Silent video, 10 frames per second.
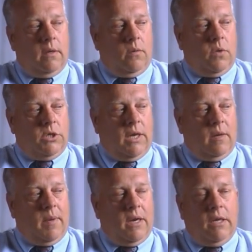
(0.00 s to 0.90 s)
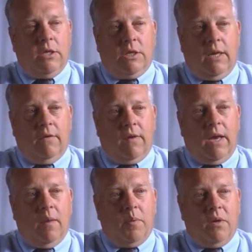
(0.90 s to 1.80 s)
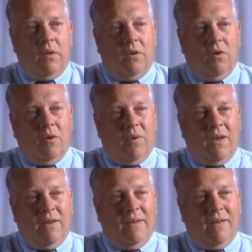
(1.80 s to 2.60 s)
which had about an 1.5-inch gap under the doorway.